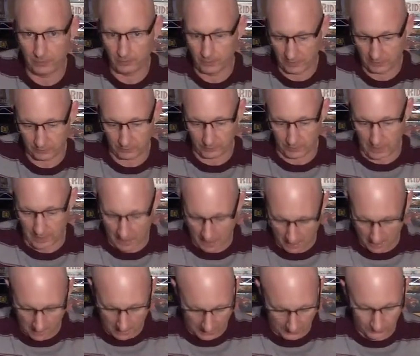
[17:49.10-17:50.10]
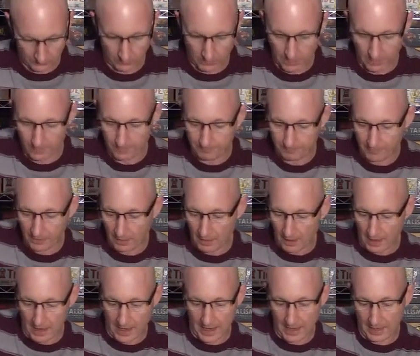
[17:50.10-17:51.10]
this one as well.
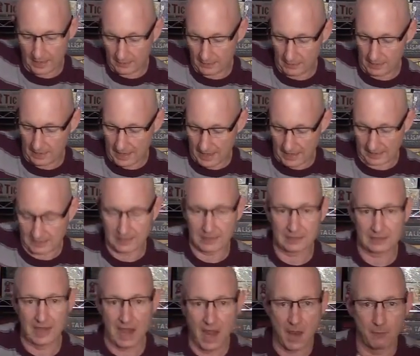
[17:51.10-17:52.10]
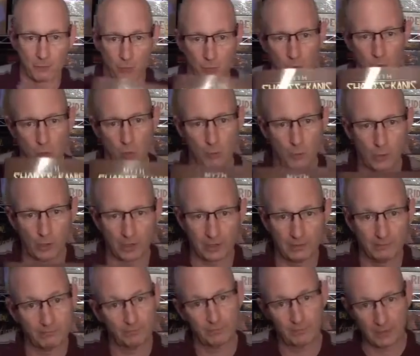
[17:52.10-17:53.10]
And it has the same rule book
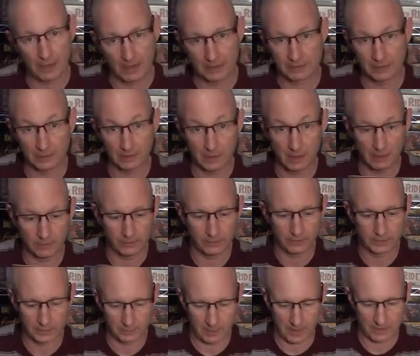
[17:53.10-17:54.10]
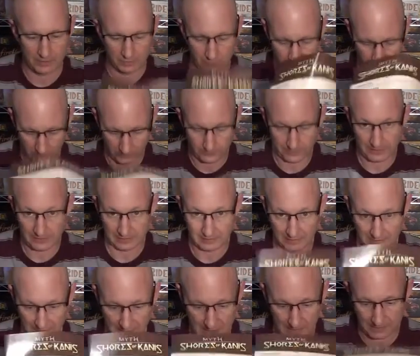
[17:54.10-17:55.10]
as in the other expansion, so this
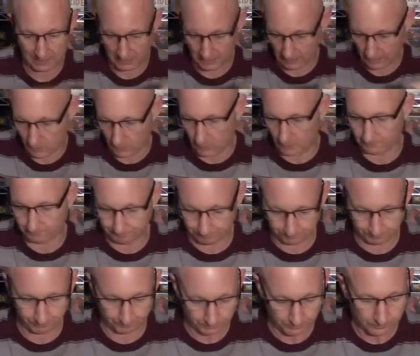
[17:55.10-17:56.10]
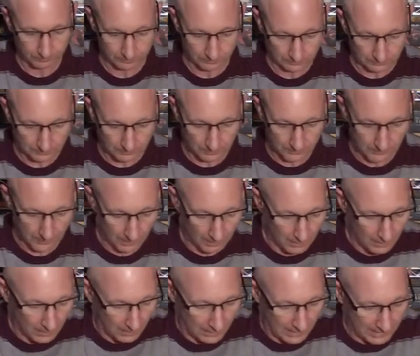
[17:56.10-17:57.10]
is identical.
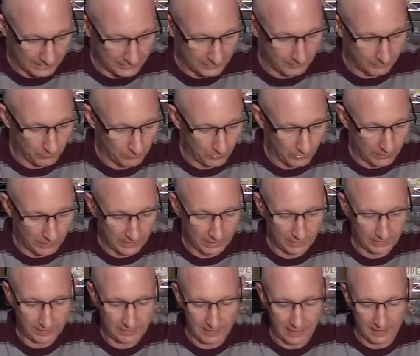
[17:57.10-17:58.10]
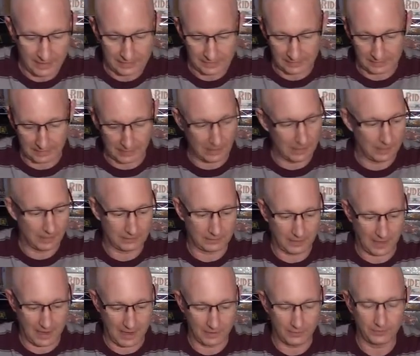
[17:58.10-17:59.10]
It has some really nice
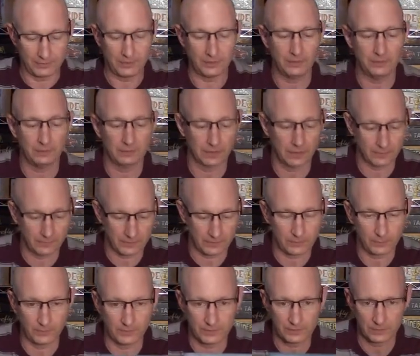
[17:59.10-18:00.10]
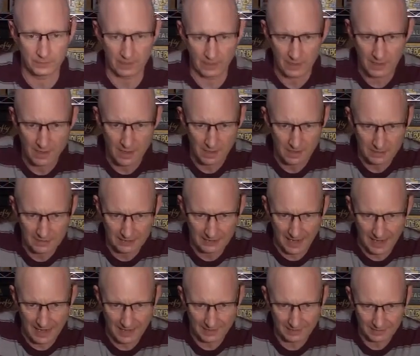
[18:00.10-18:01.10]
tiles here. Look at this one. This was a
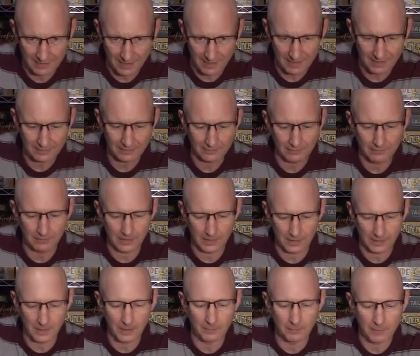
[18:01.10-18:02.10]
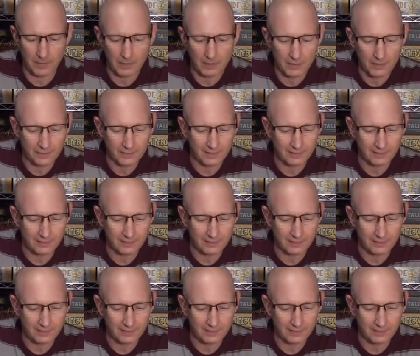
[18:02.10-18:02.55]
sand tile. The